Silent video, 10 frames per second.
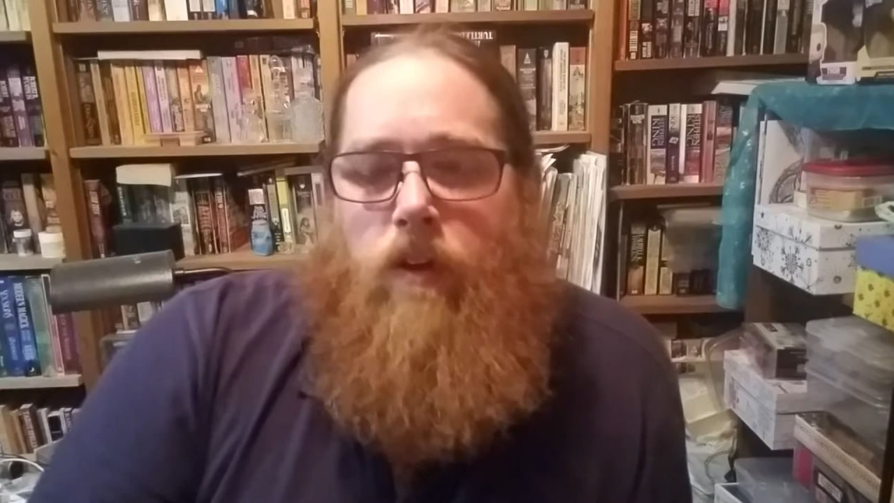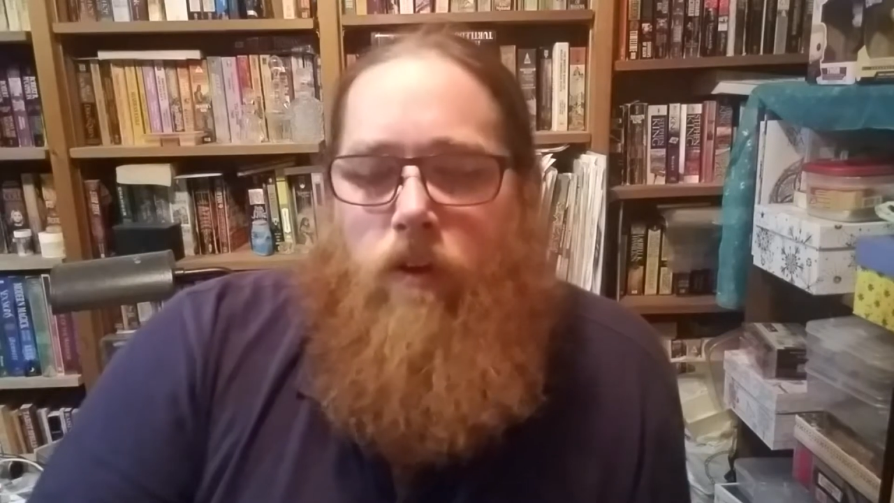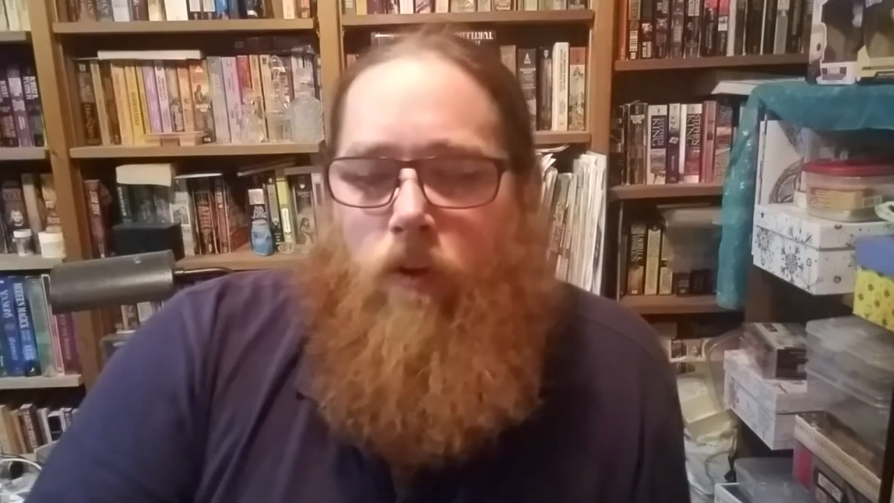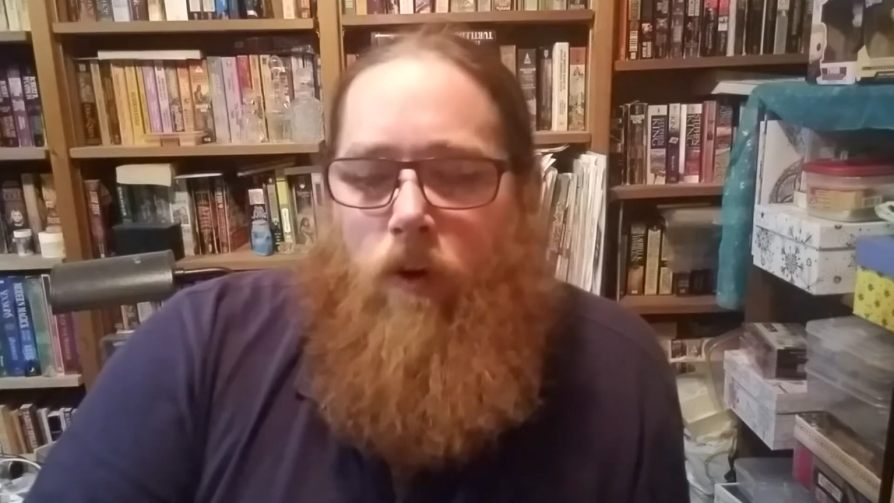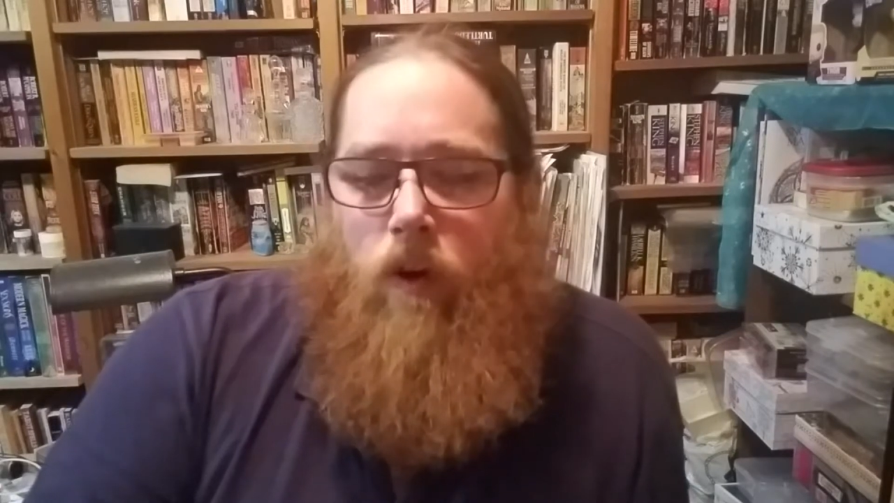
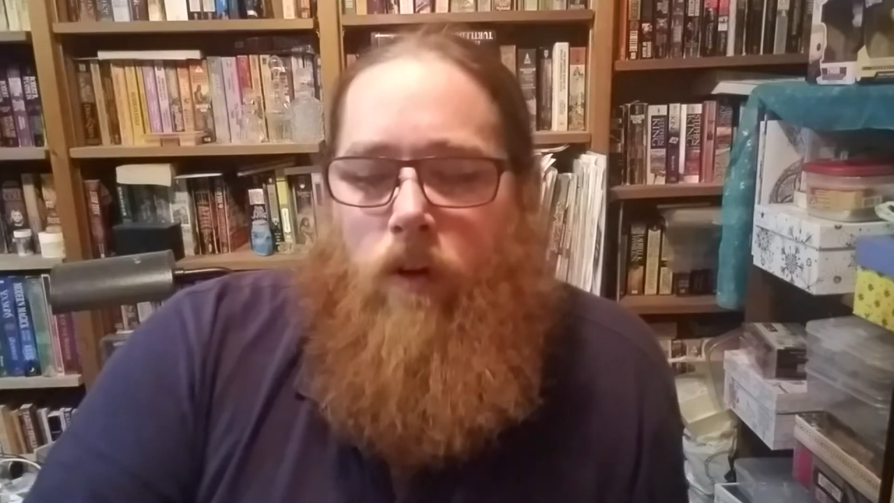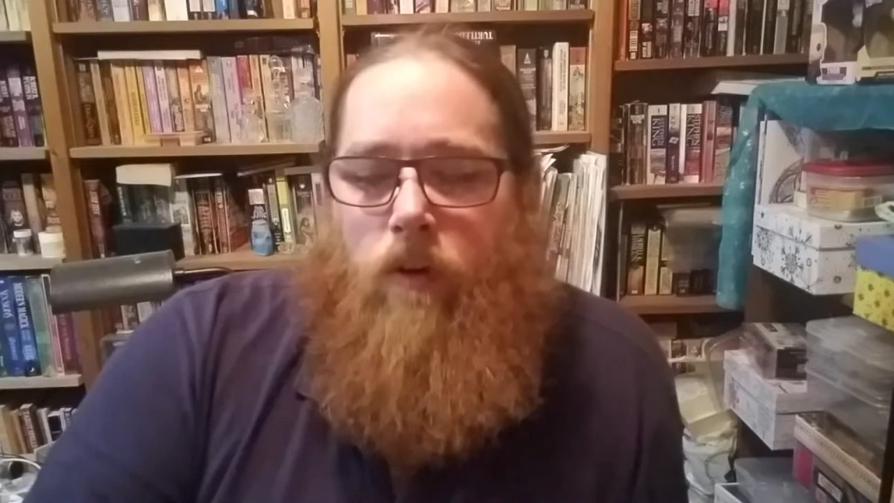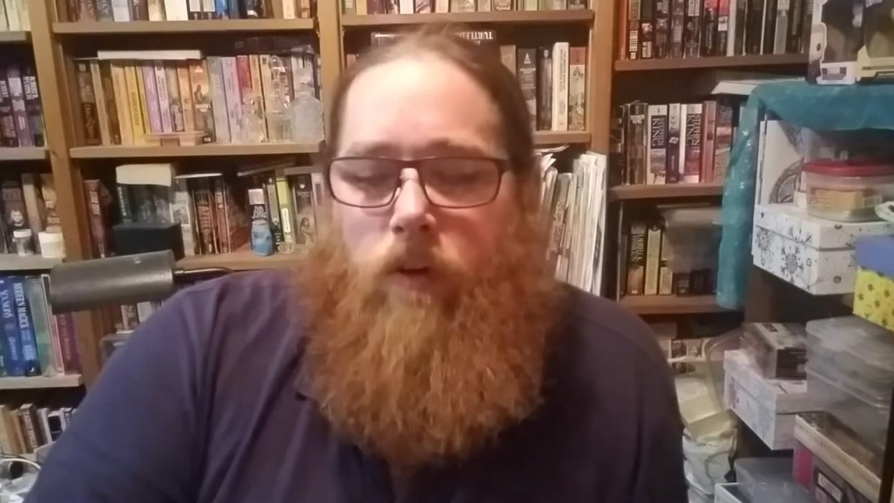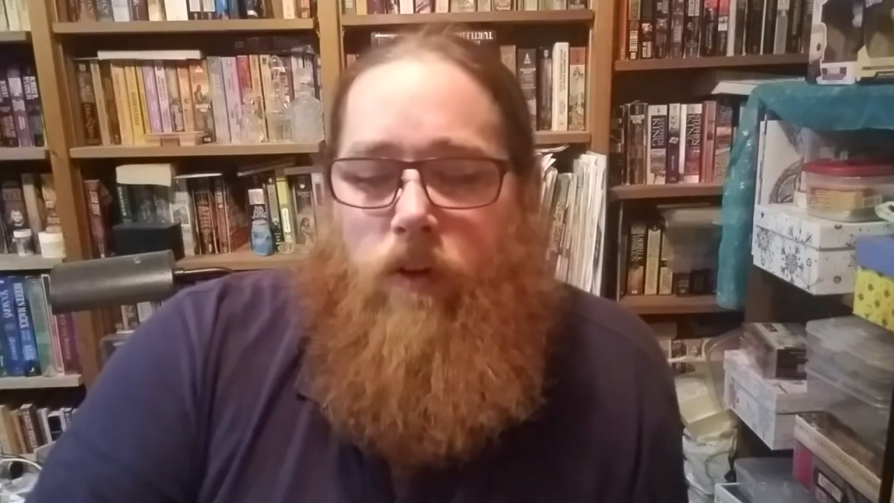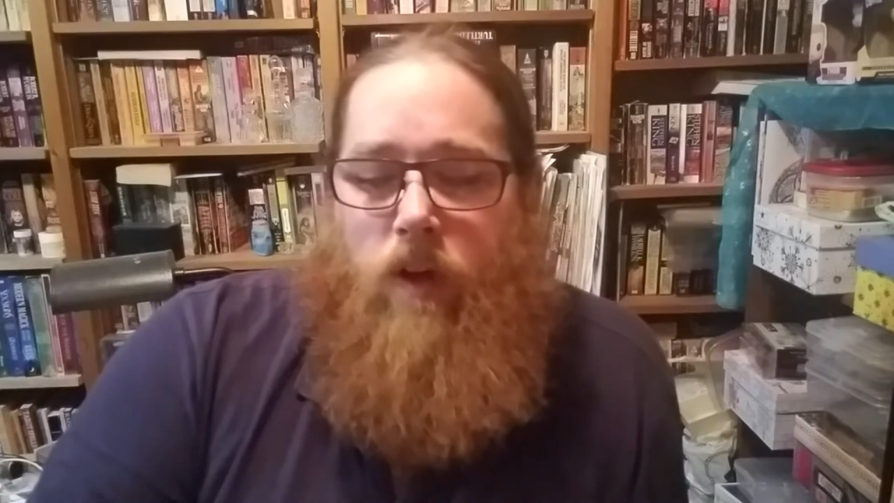your
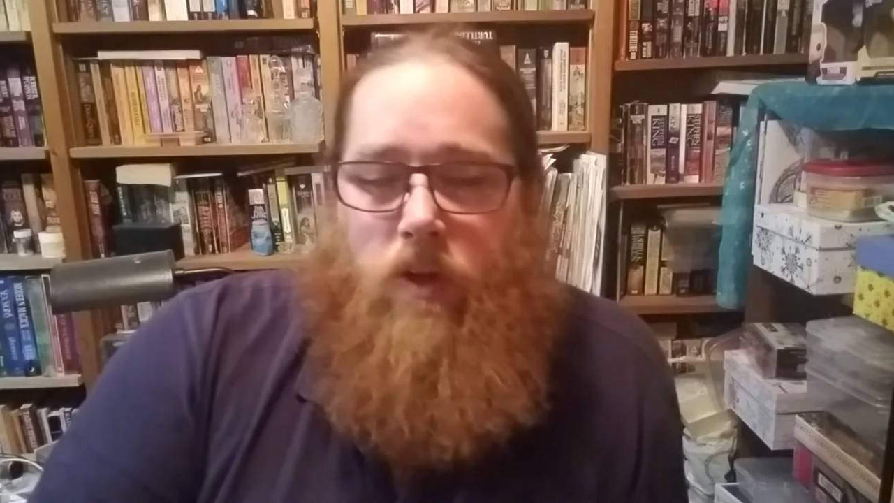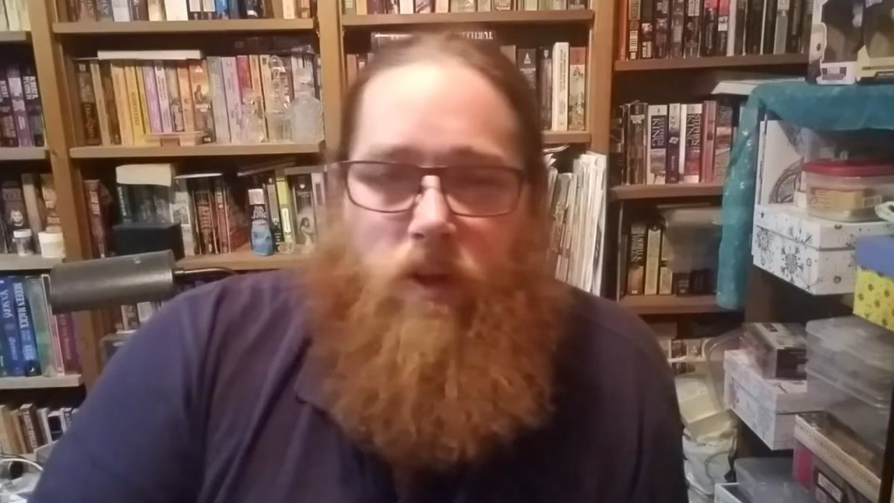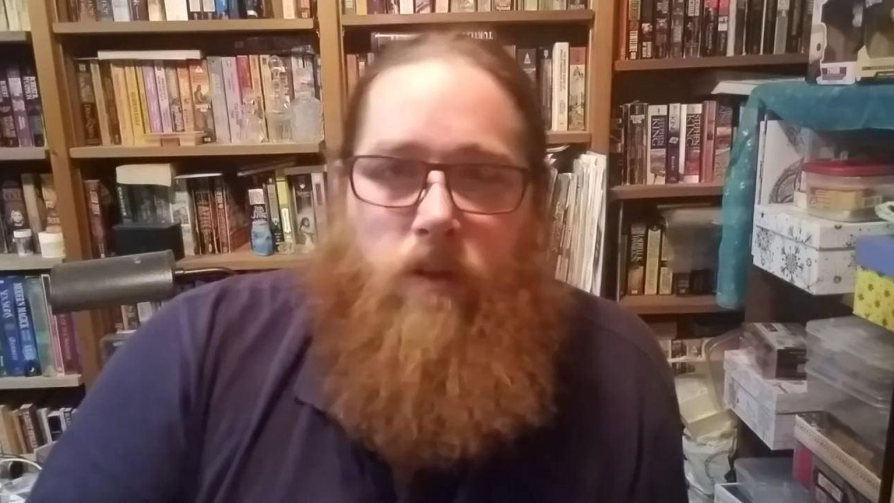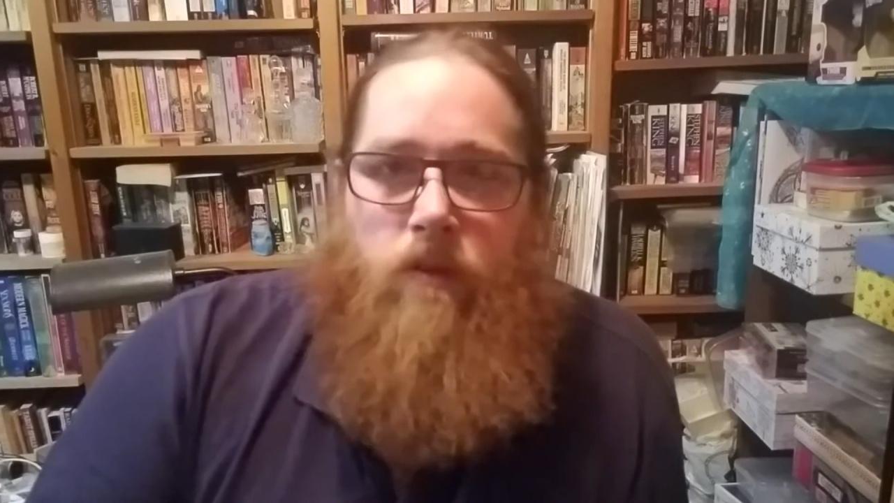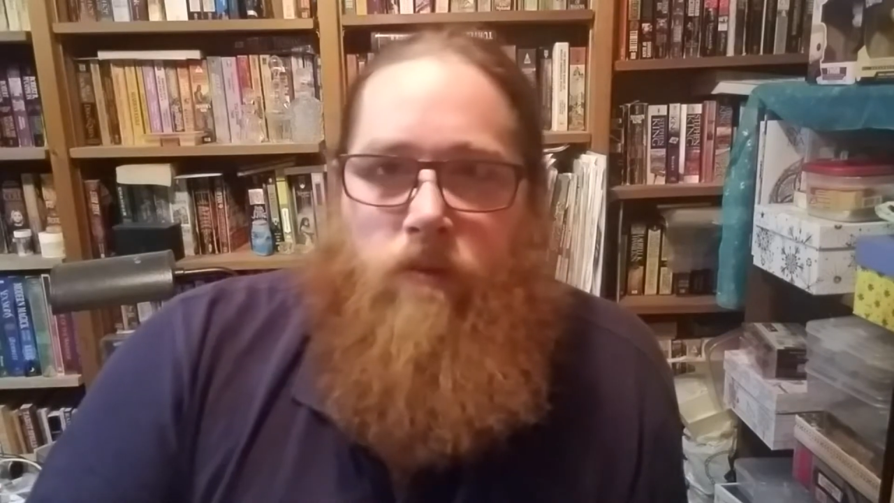
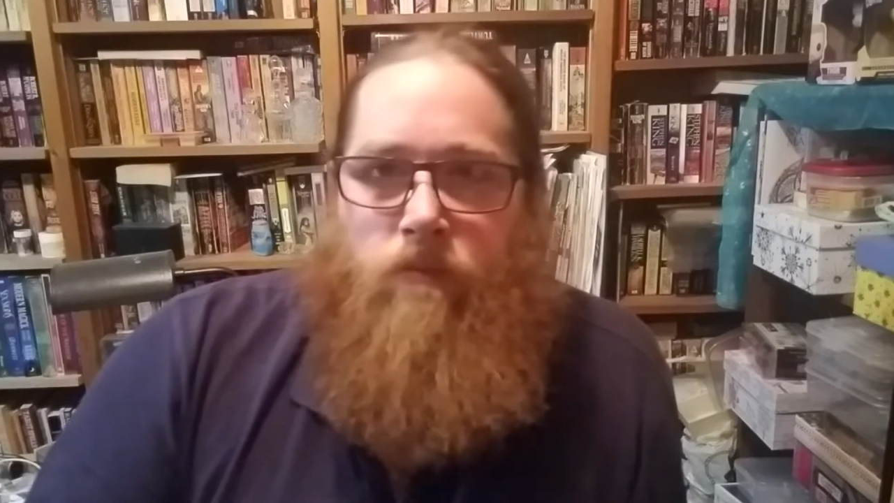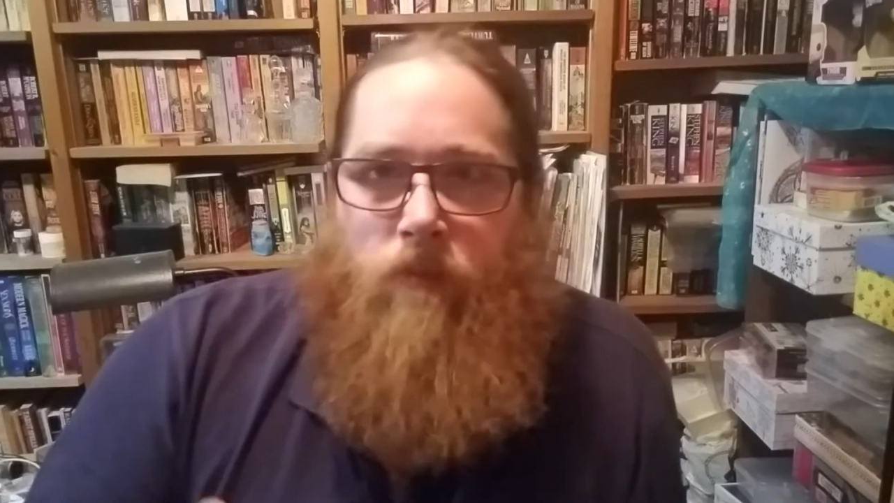kitchen